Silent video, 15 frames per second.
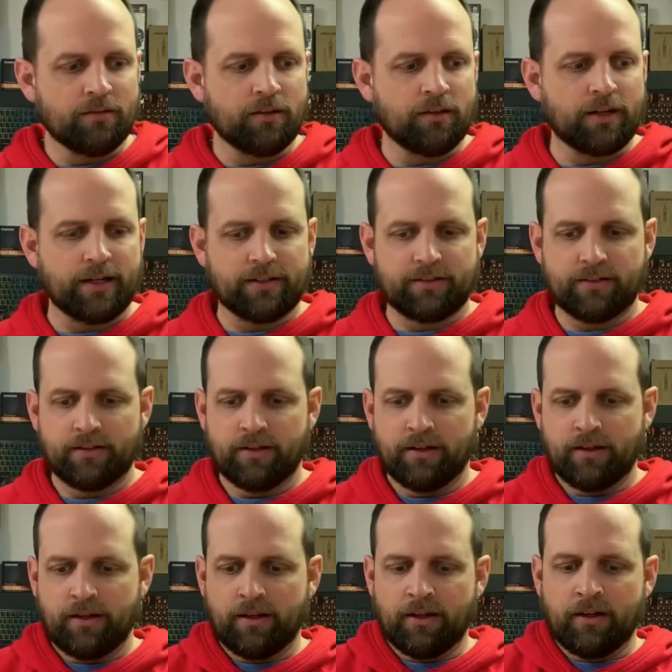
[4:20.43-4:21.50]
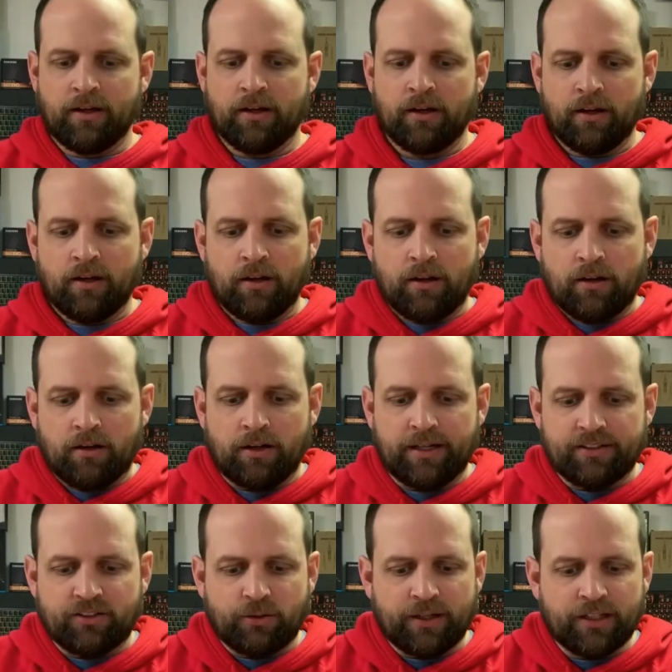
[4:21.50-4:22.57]
All right.
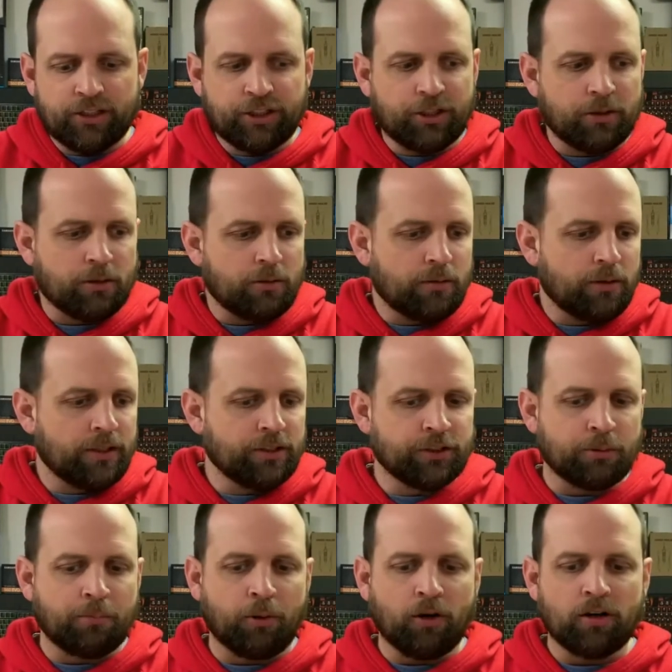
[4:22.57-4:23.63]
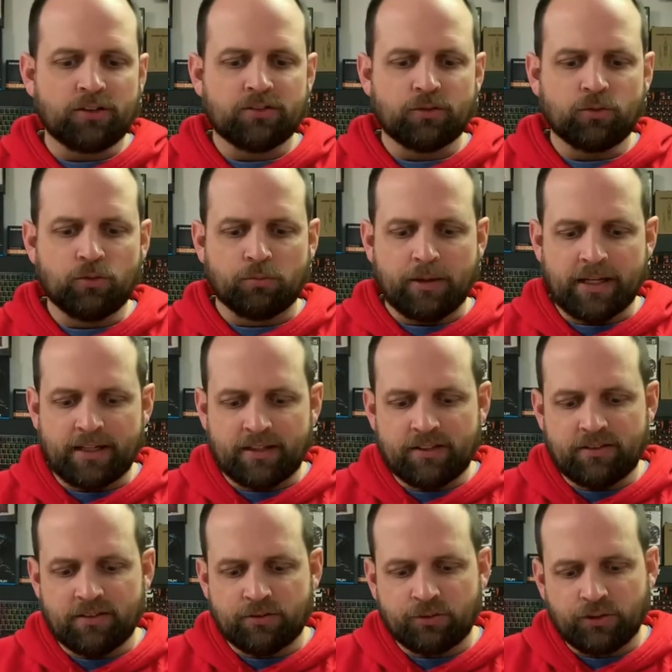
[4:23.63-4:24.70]
So here's your parts. Oh man,
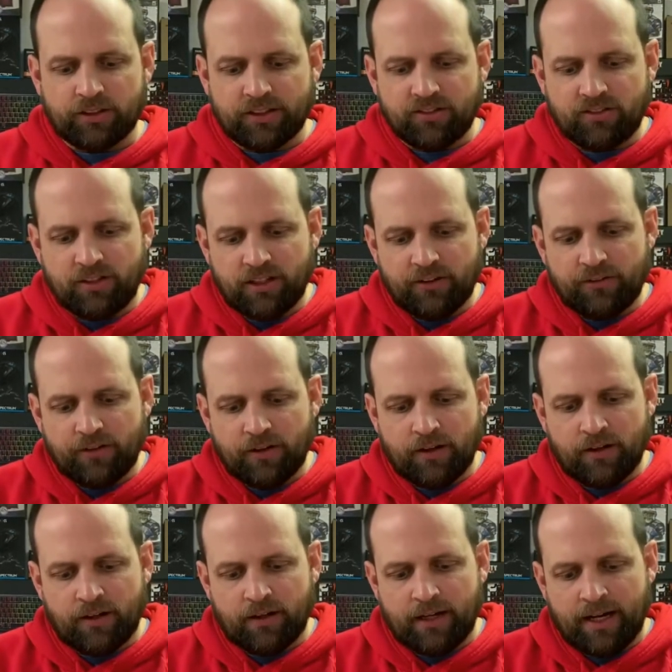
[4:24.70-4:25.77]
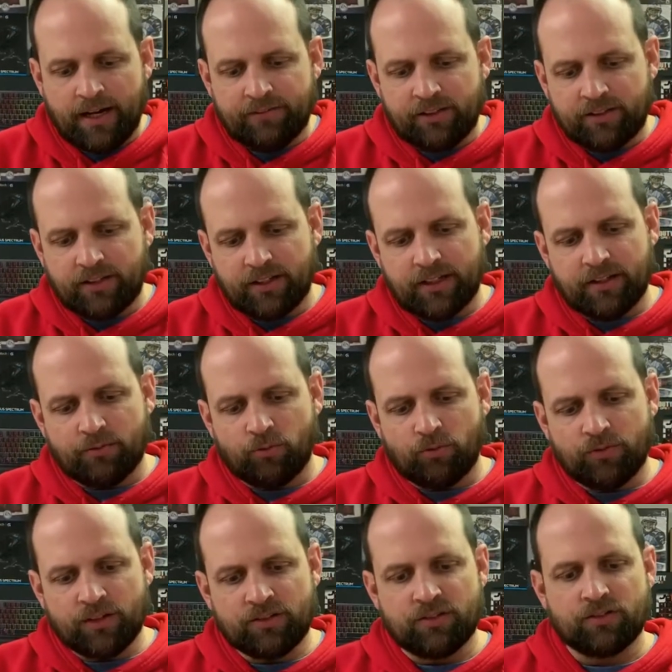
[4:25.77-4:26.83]
this is really stiff. I have to tell you,
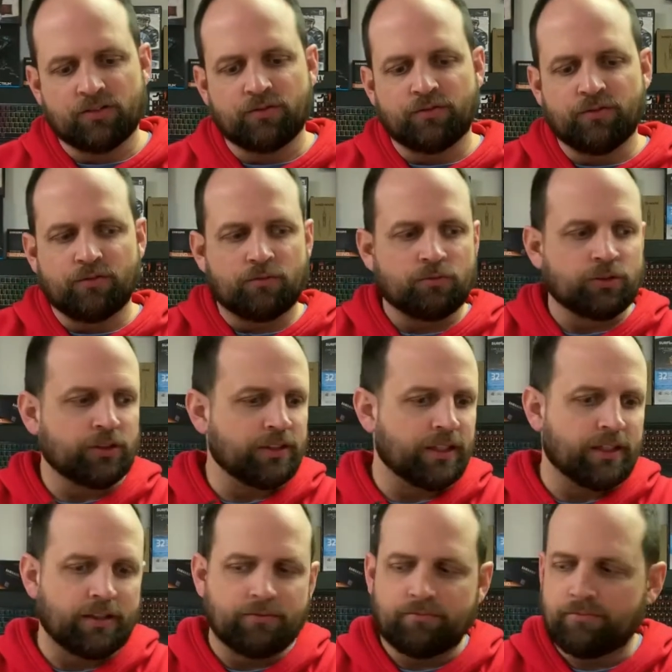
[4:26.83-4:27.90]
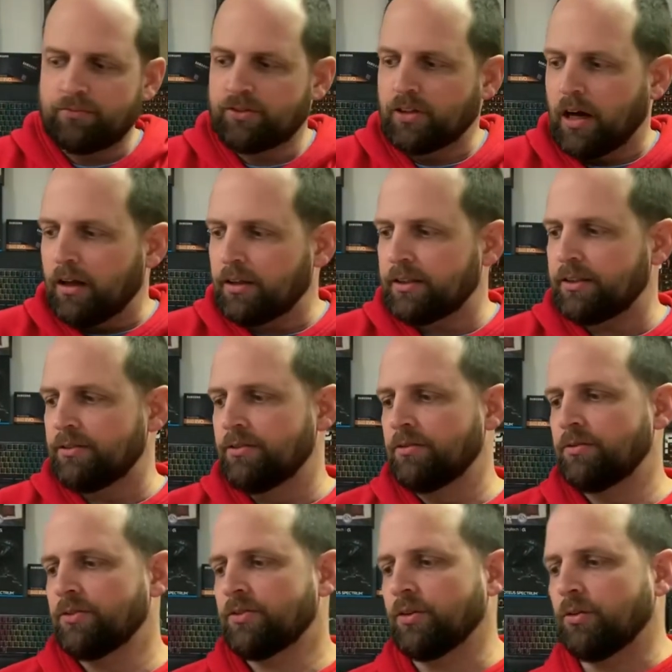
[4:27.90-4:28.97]
this is really solid.
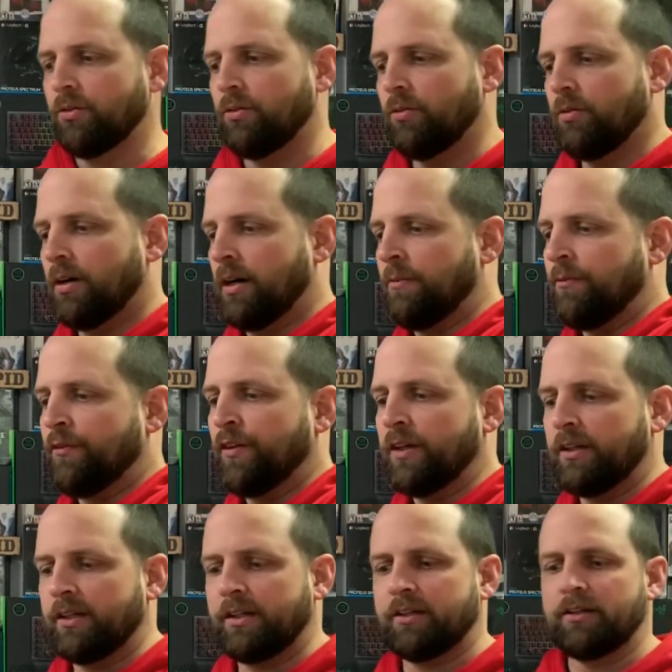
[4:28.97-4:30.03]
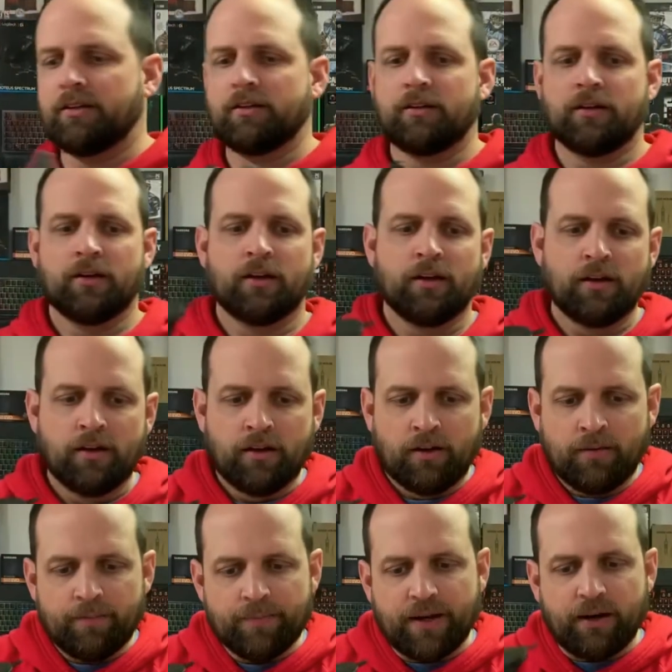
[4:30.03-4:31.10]
So I'm feeling
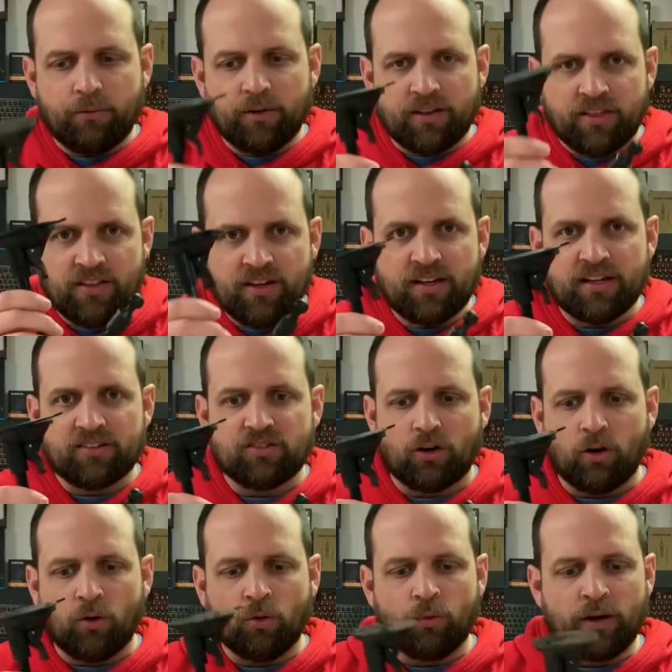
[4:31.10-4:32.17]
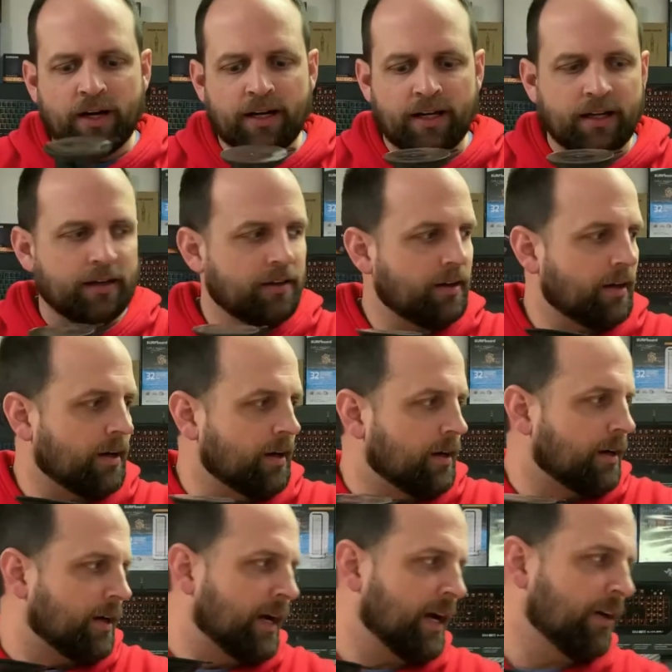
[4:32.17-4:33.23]
that with this already,
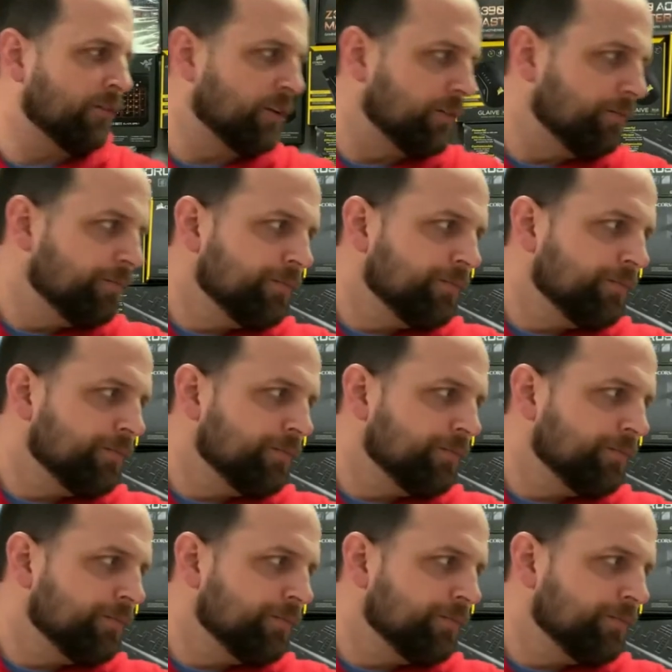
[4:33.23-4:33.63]
I have